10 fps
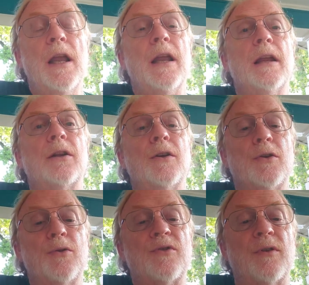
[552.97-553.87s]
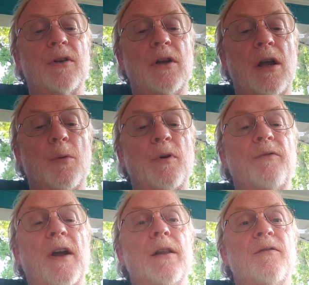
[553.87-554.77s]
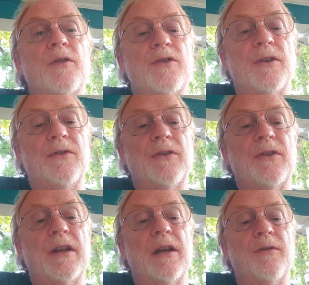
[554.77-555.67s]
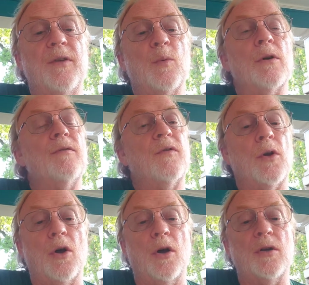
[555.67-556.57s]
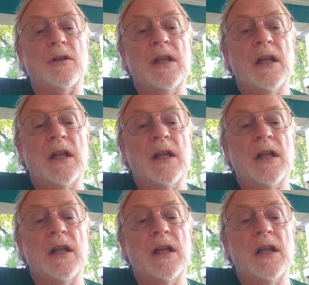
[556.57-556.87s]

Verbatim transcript: In conclusion, uh, we're fighting for justice and a healthy world for all.